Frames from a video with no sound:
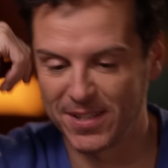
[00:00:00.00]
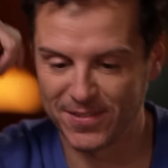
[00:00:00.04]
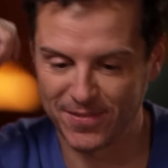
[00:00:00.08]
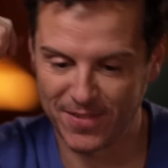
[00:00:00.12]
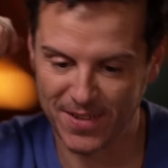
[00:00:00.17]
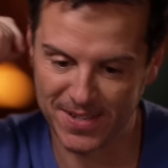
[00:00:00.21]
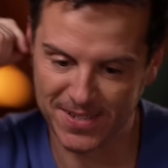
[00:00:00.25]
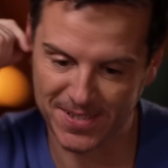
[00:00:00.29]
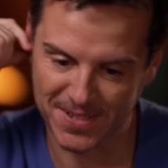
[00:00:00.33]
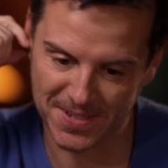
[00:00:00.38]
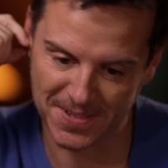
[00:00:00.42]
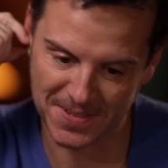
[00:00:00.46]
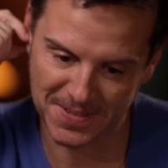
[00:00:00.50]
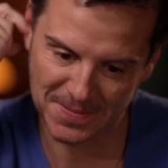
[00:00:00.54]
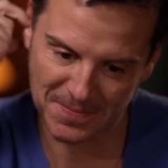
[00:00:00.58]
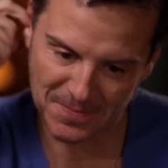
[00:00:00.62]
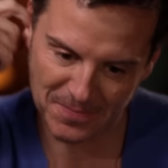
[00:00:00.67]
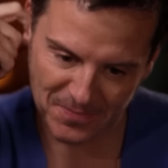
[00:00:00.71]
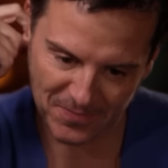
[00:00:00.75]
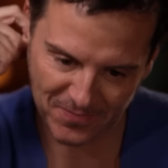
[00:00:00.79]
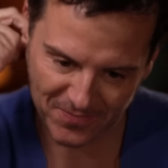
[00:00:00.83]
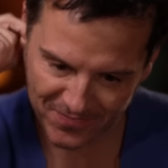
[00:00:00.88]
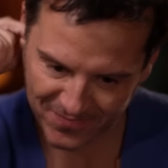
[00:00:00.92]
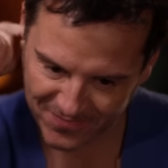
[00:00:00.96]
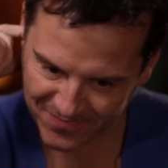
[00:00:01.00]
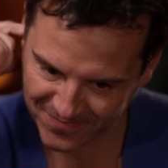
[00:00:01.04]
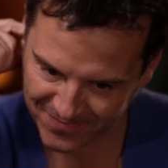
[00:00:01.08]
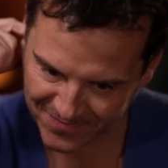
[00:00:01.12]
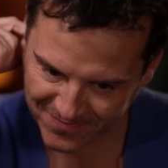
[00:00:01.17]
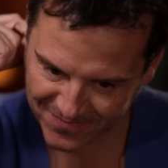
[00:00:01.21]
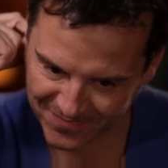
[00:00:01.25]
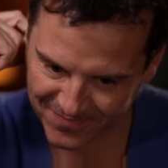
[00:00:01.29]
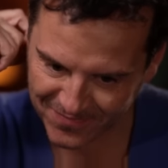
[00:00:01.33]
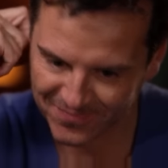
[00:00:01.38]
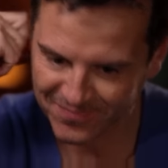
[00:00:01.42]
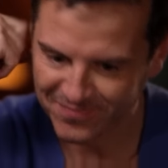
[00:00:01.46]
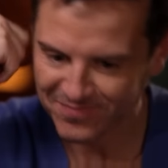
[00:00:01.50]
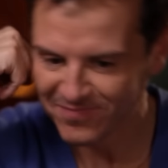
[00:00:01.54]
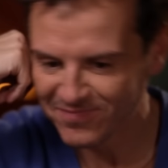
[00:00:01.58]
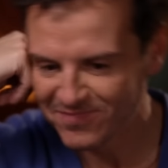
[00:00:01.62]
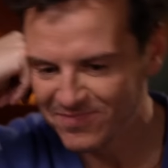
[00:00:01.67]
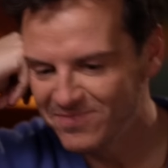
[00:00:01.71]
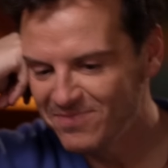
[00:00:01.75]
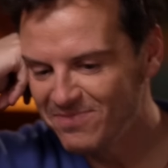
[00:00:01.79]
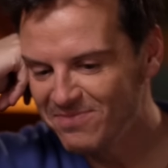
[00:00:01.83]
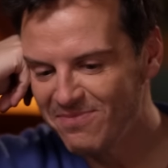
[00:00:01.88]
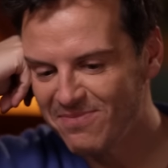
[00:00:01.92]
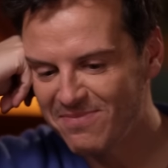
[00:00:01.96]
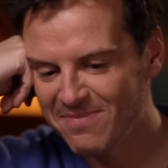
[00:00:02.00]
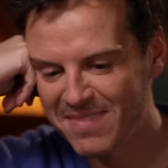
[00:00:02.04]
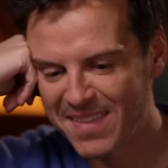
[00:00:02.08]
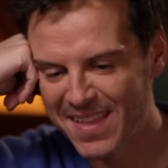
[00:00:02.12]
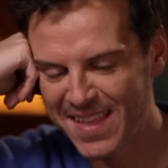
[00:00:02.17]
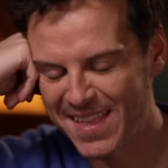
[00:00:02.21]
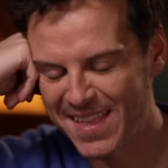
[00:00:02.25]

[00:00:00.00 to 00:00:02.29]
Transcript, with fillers: Let's face it. No, that's absolutely true.